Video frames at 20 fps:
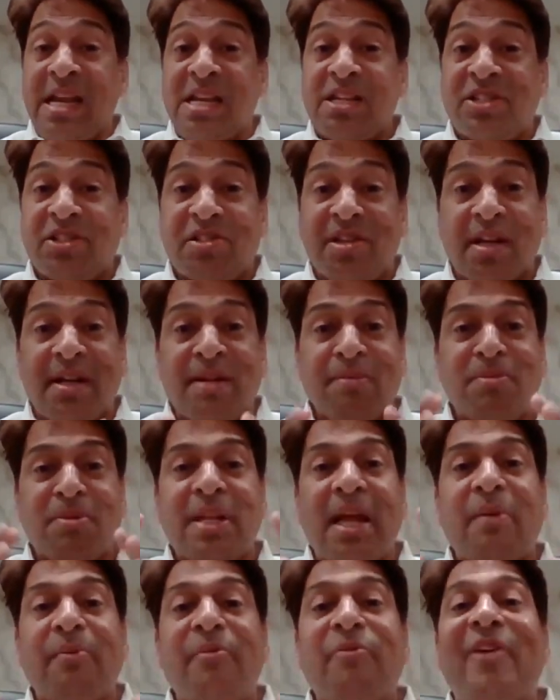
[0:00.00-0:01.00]
these
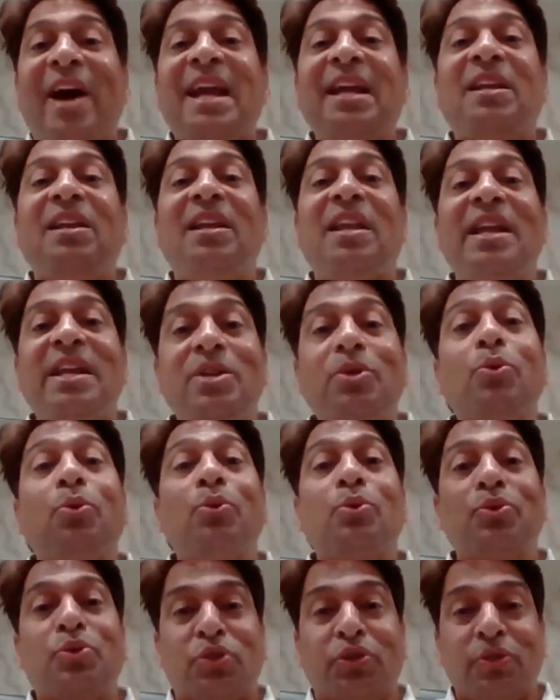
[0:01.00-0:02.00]
terms are widely
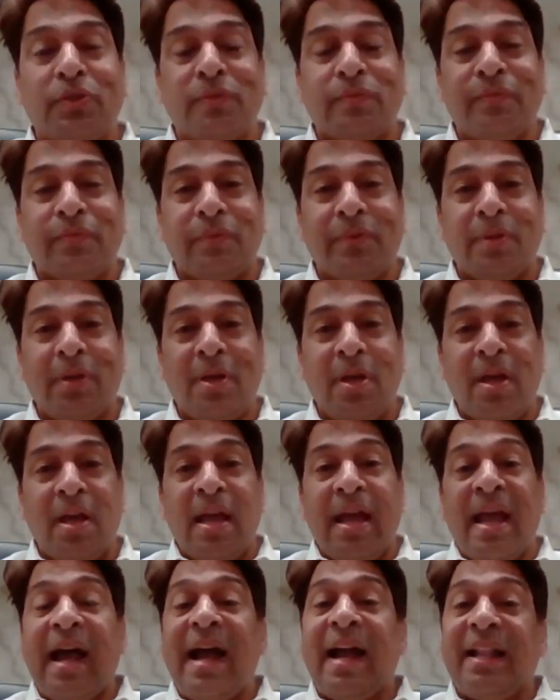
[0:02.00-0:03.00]
used
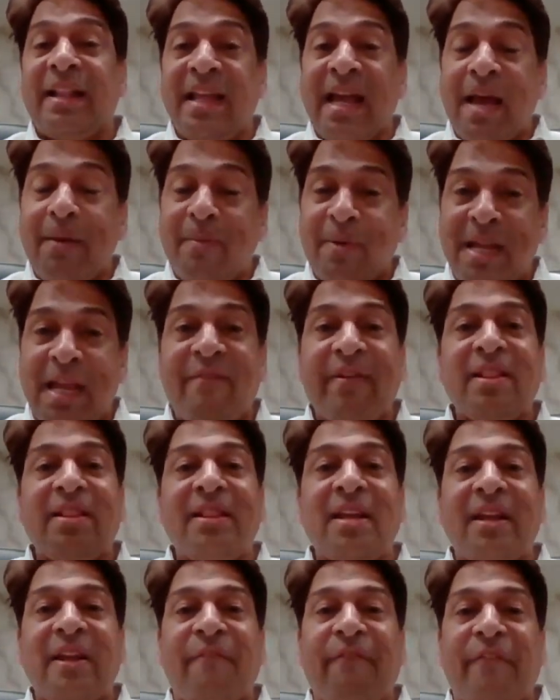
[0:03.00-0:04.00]
and they have
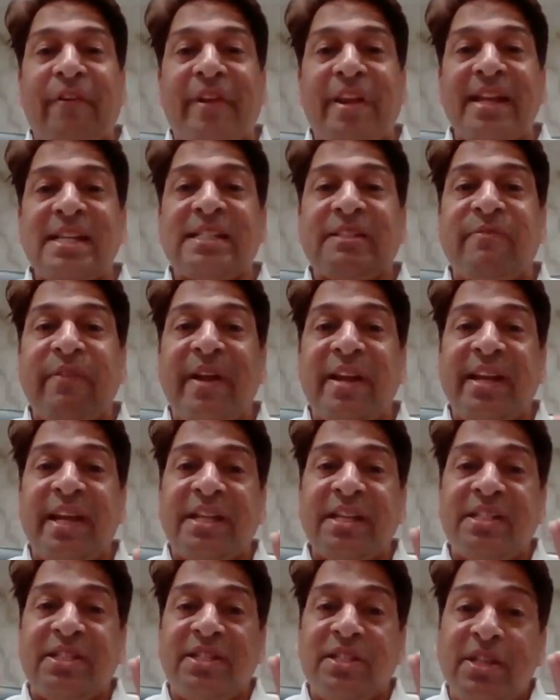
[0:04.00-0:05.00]
given the reference
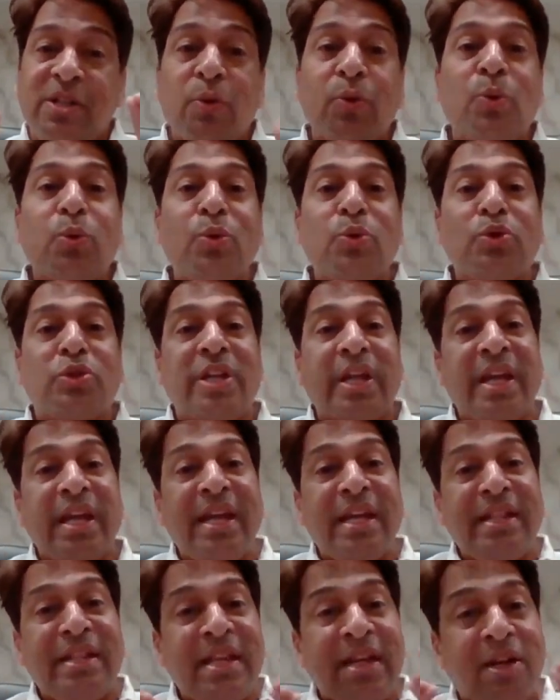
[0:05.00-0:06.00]
when it is used
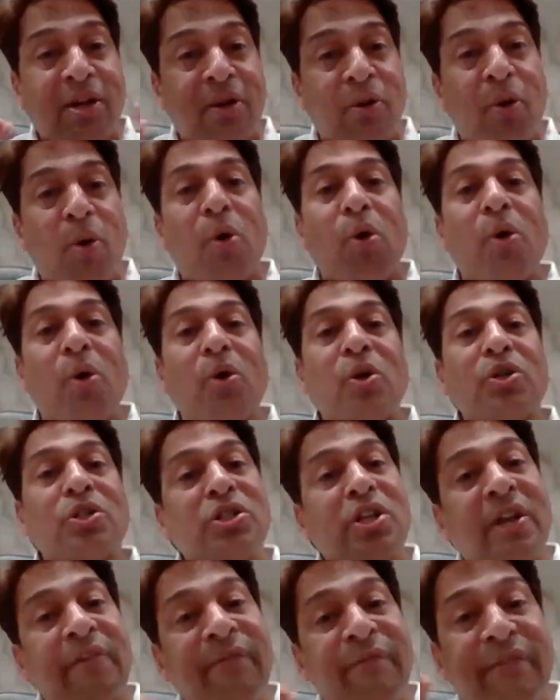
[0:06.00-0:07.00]
in the
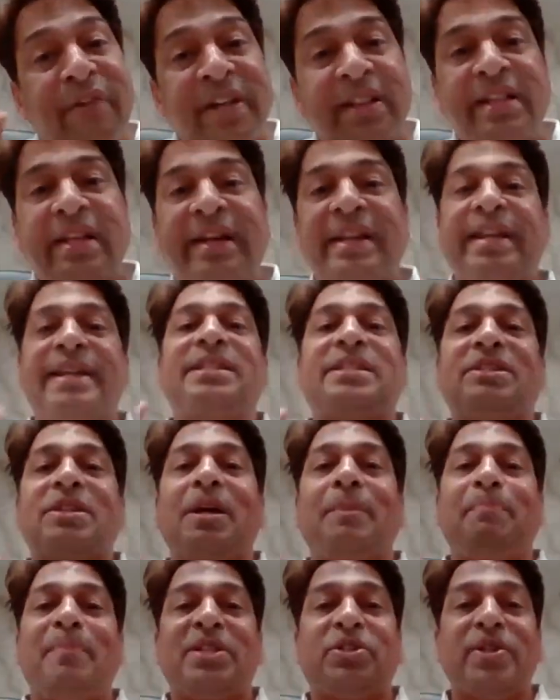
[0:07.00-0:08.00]
course or
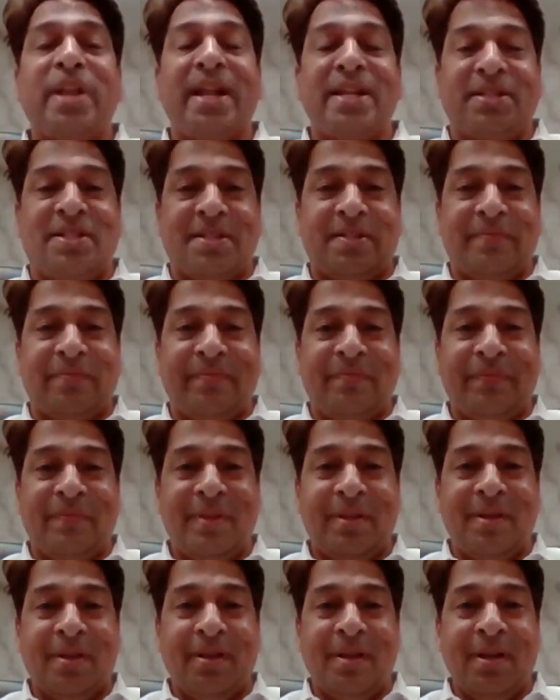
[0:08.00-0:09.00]
furtherance of business.
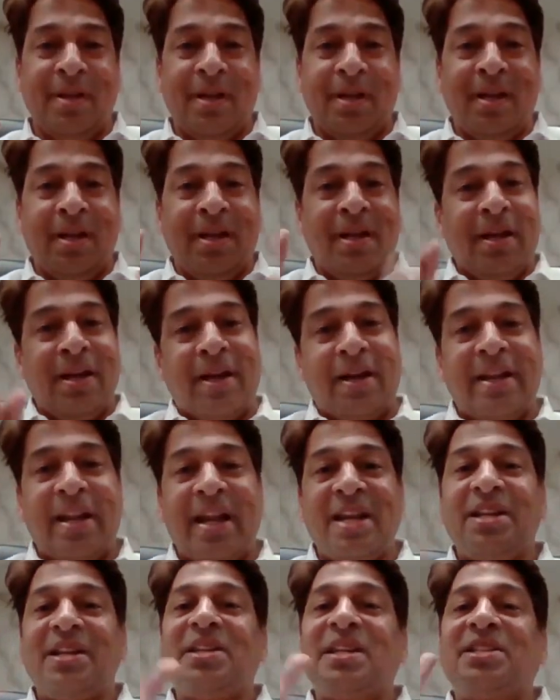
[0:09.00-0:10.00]

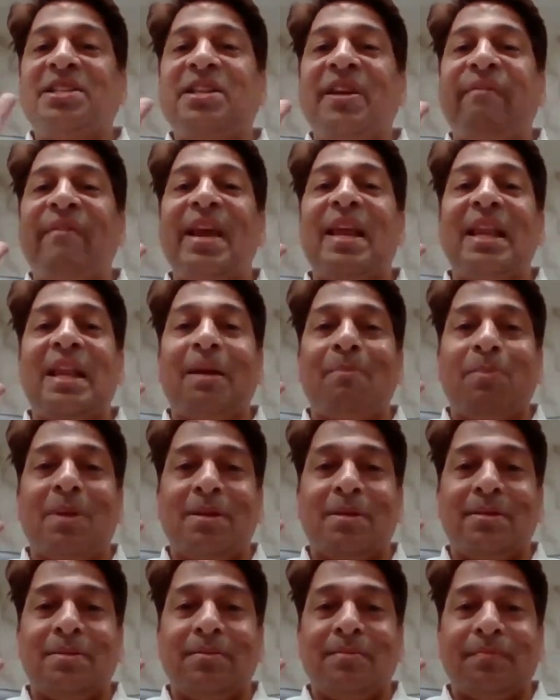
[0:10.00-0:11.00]
Credit is
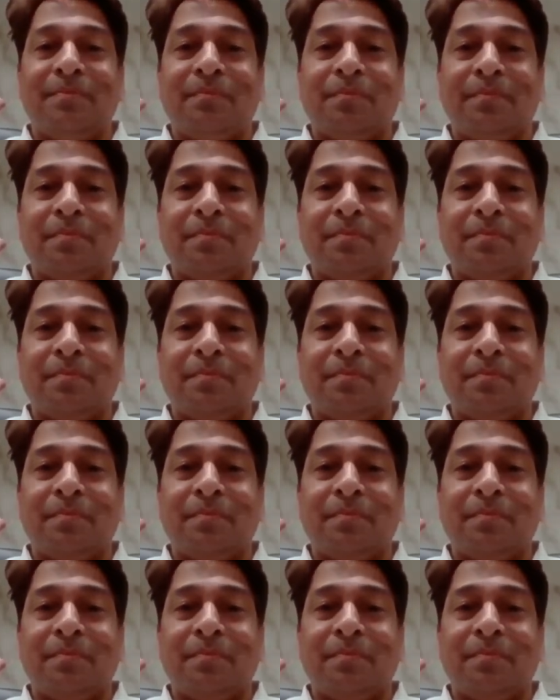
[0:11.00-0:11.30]
available.